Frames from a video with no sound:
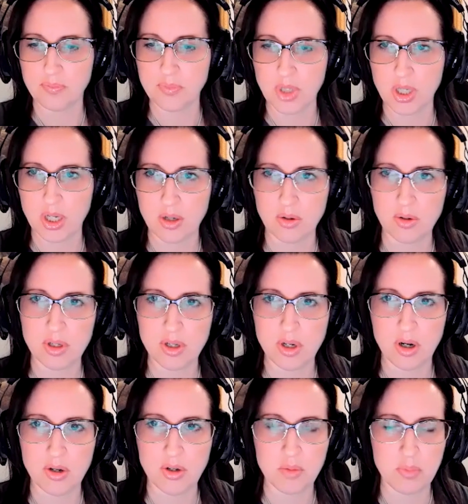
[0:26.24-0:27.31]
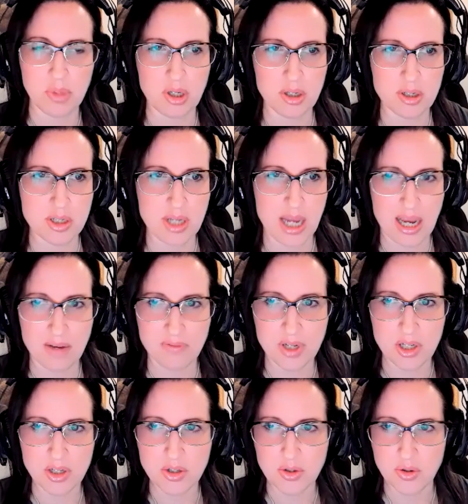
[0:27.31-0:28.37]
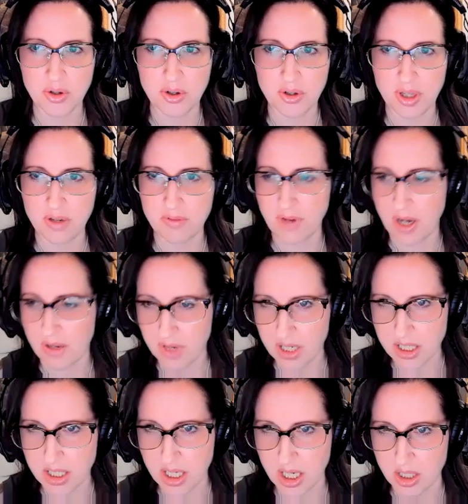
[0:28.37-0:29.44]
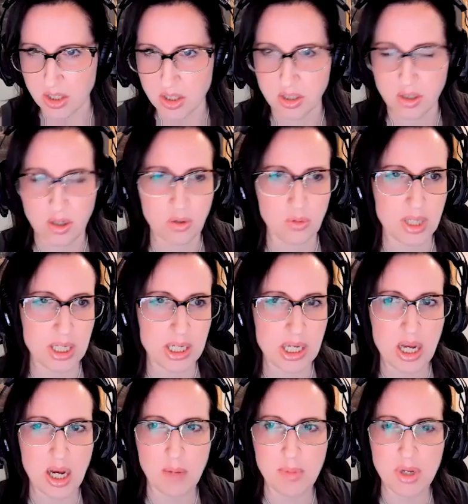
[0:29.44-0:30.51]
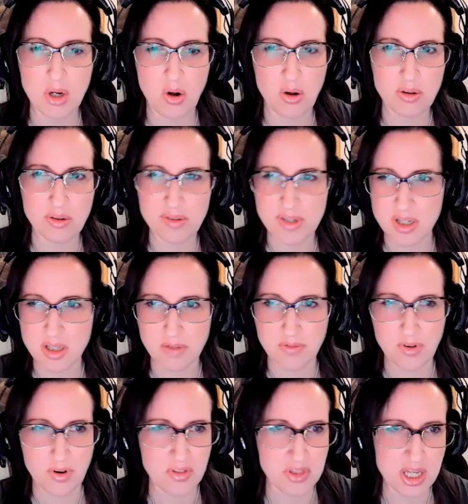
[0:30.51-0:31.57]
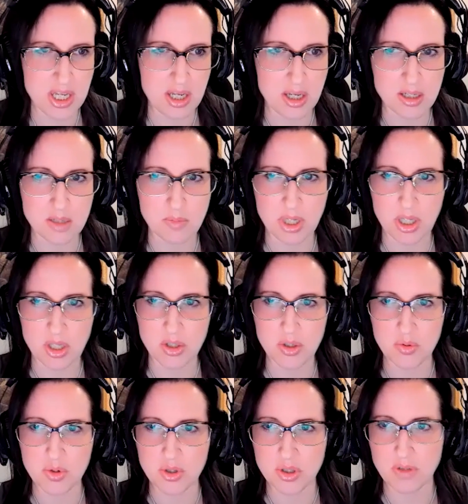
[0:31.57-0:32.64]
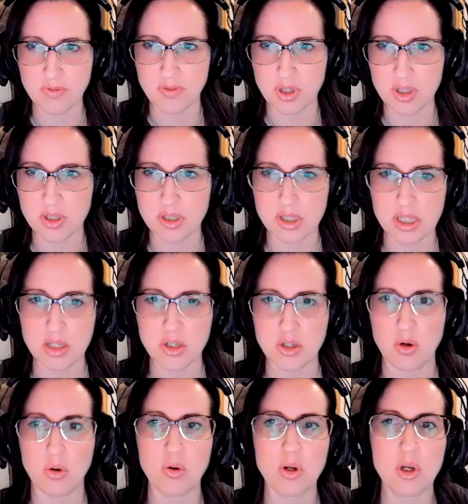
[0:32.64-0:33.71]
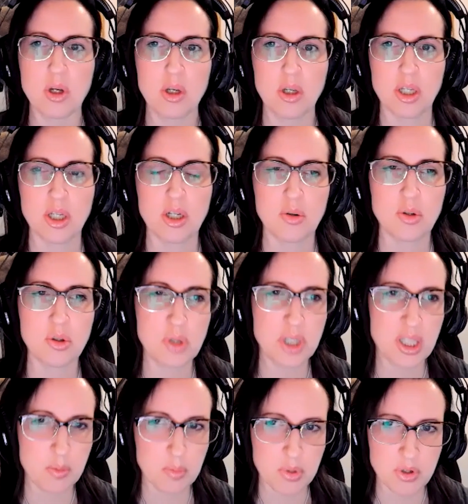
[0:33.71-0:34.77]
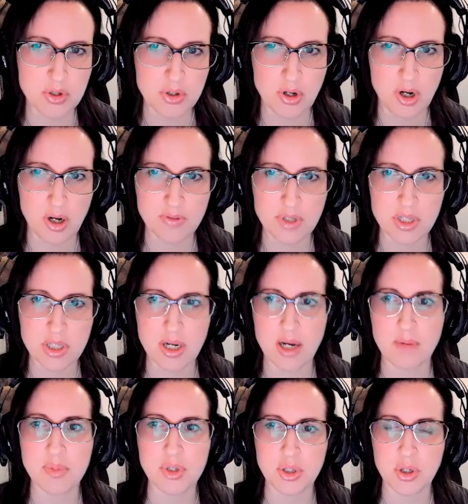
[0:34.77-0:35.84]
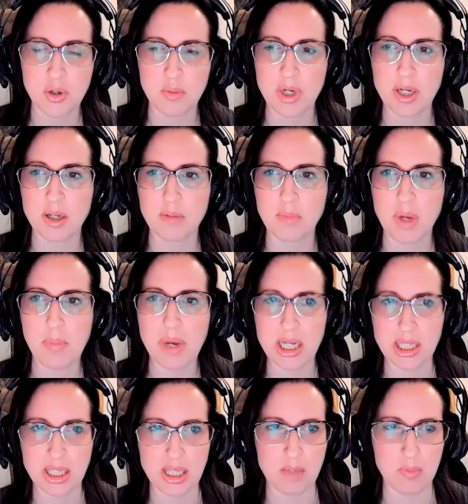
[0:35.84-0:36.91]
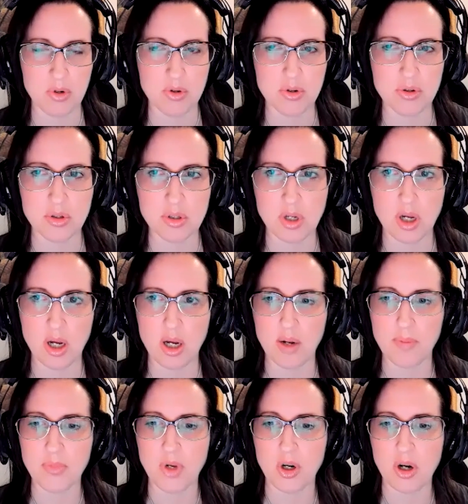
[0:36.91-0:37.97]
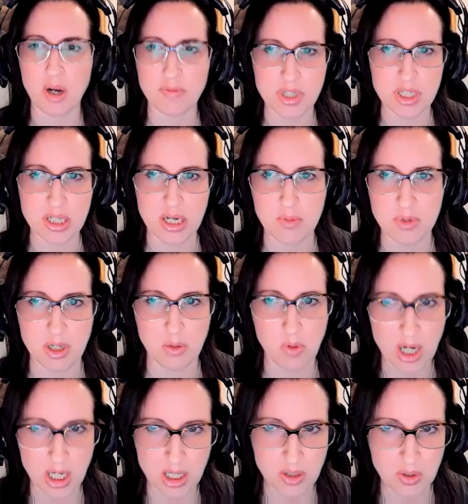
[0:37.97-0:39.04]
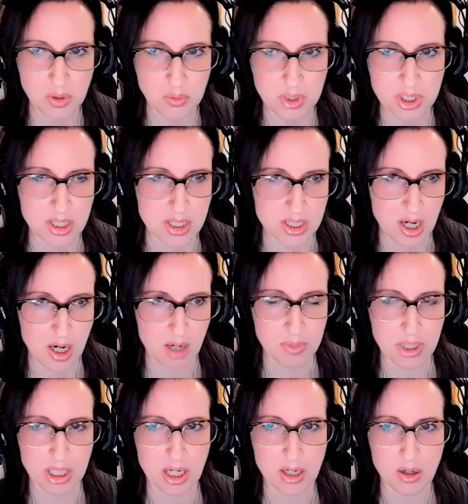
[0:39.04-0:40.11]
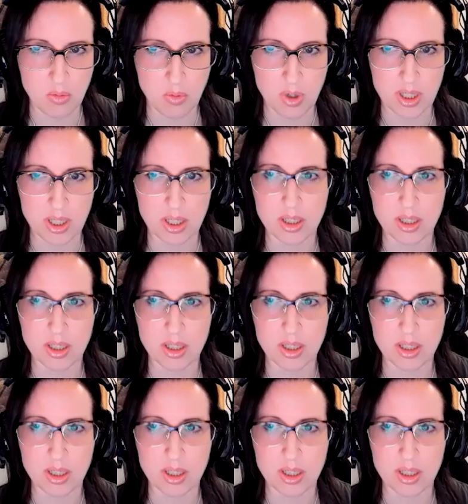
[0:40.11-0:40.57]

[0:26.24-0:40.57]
you know, are your bugs 1/2 inch or are they 5/8 inch? You know, like, I mean, all of these different things make a huge difference. And so, you know, new keepers are oftentimes, you know, my pet keepers are oftentimes like, well, I don't know when to stop. Like, I don't want